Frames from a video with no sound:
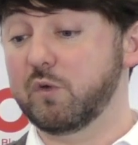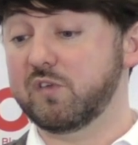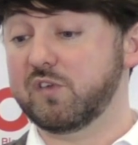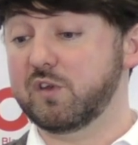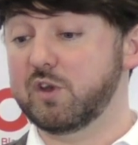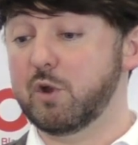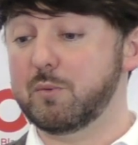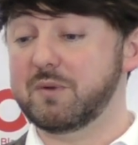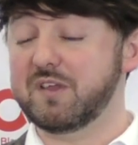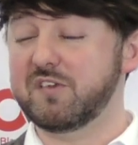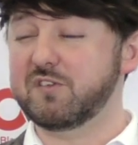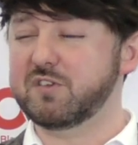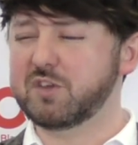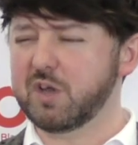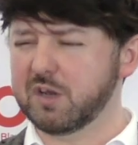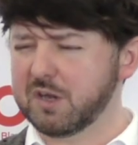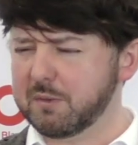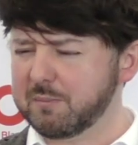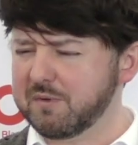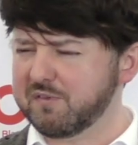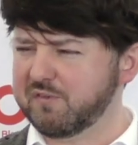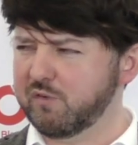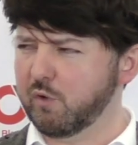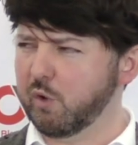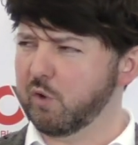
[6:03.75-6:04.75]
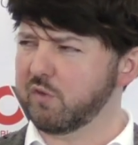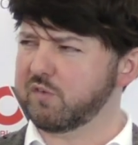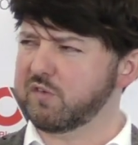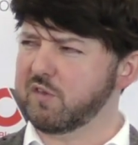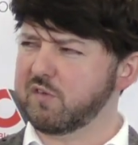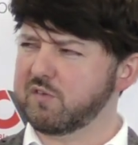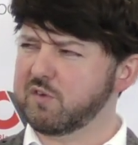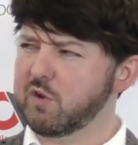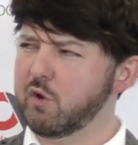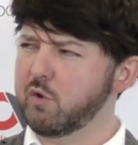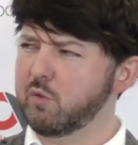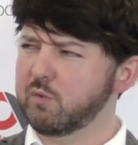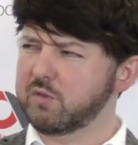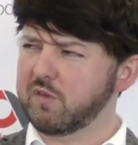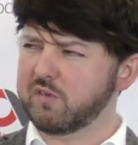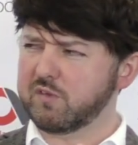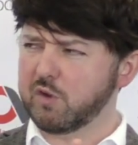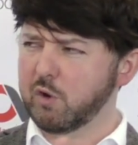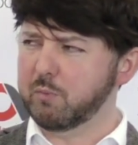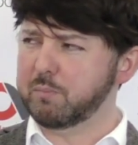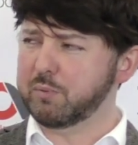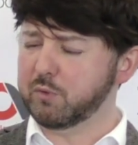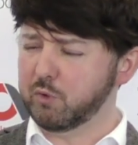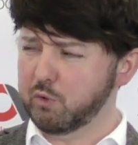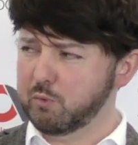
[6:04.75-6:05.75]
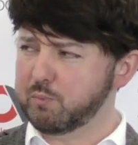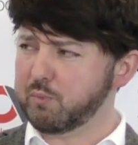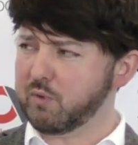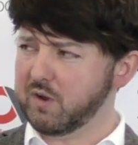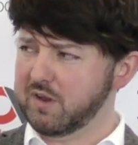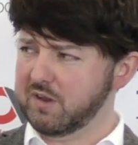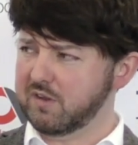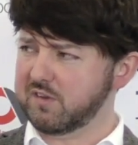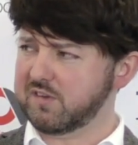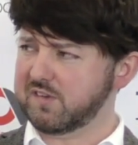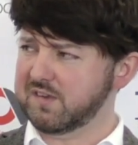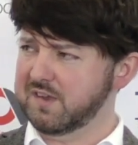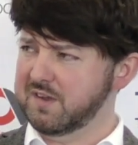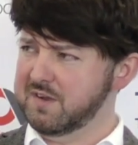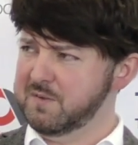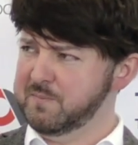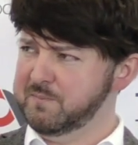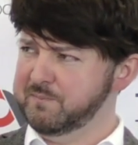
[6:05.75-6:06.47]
so nobody's done it before. So there's no blueprint.